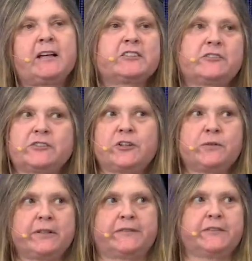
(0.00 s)
So it's no
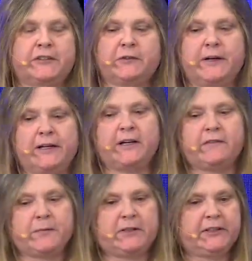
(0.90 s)
different to any
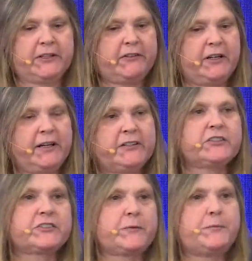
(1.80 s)
other building, really,
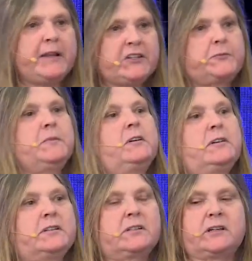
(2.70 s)
just the
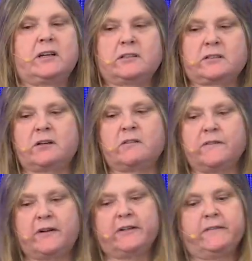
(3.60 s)
benchmark is set so
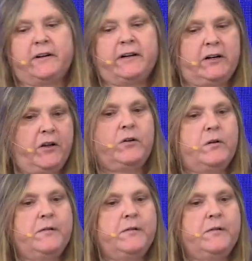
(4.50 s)
very, very low.